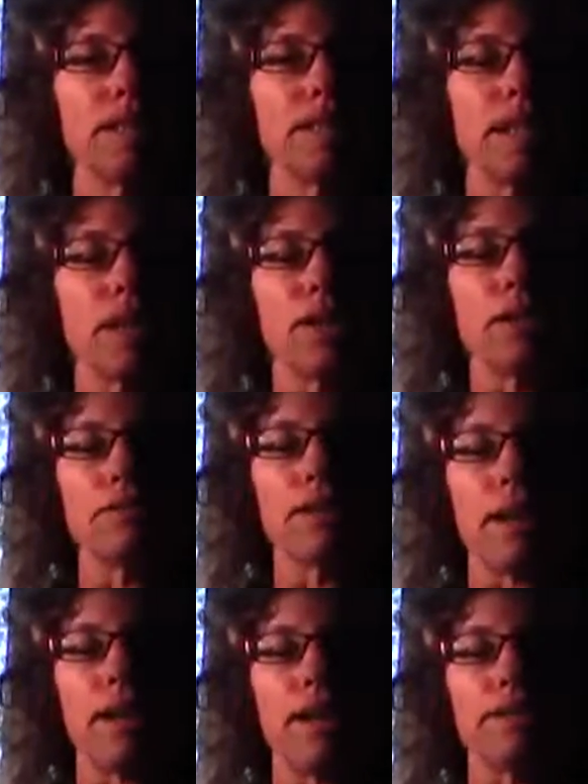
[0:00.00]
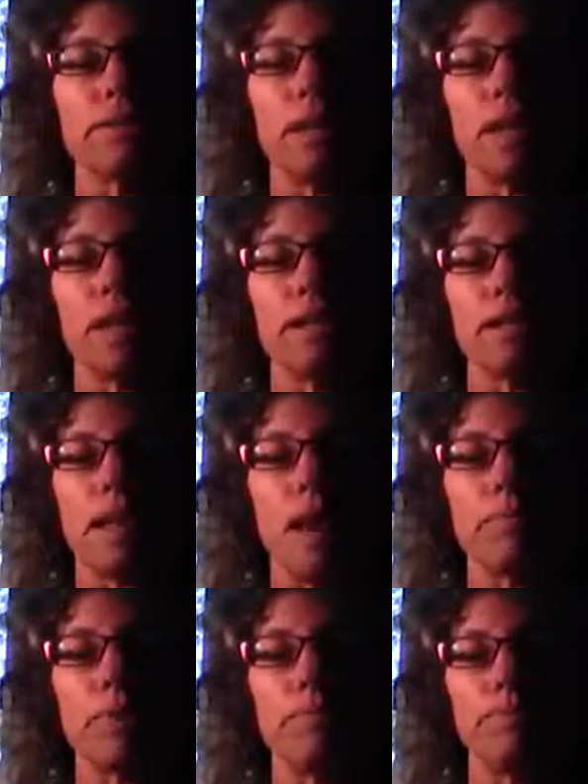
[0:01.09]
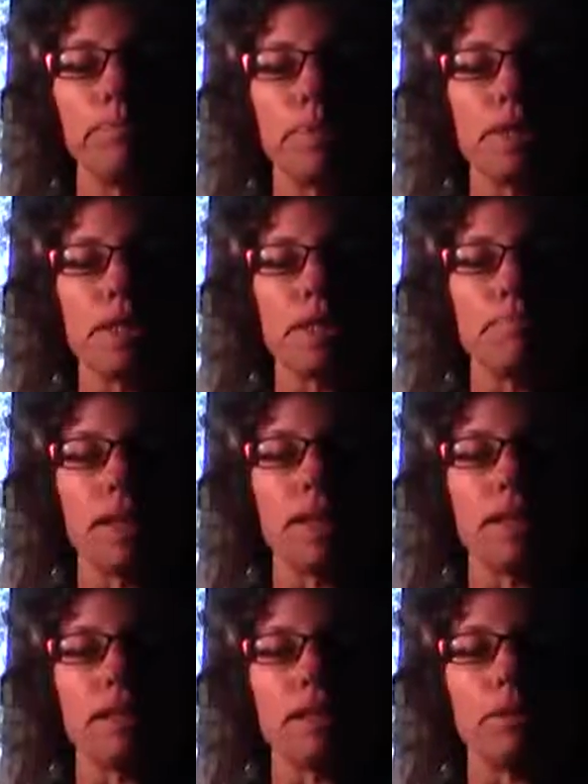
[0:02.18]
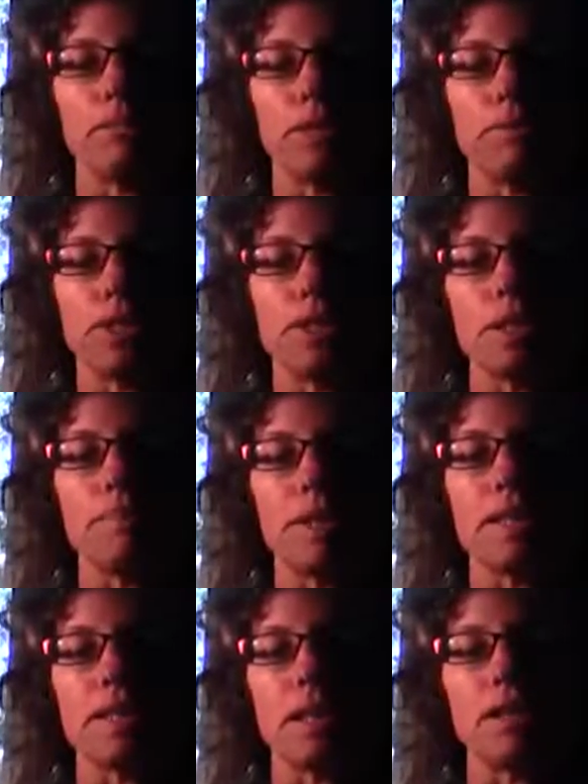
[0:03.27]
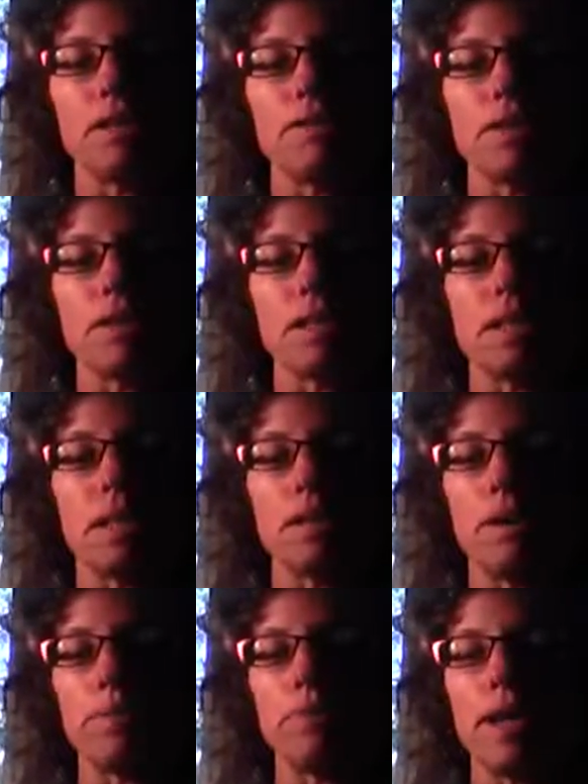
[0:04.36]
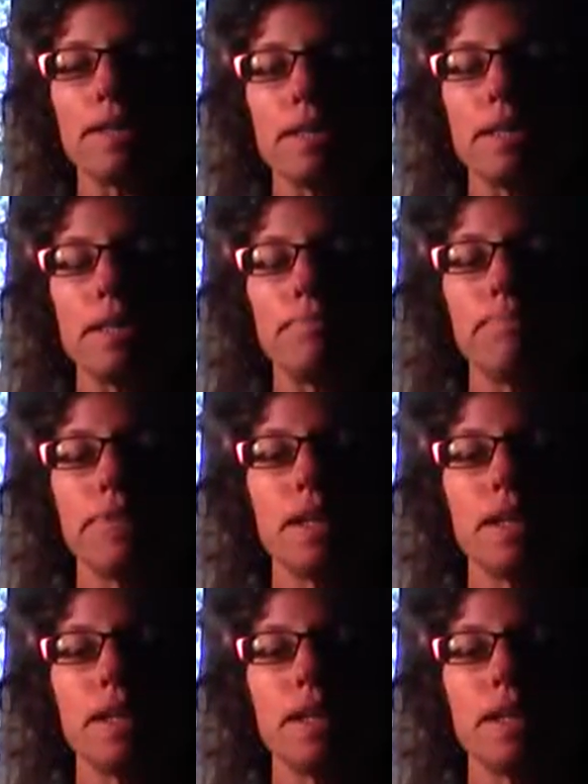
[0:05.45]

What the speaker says: narrow down the type of participant and the number of participants that you use. So they talk about precedent.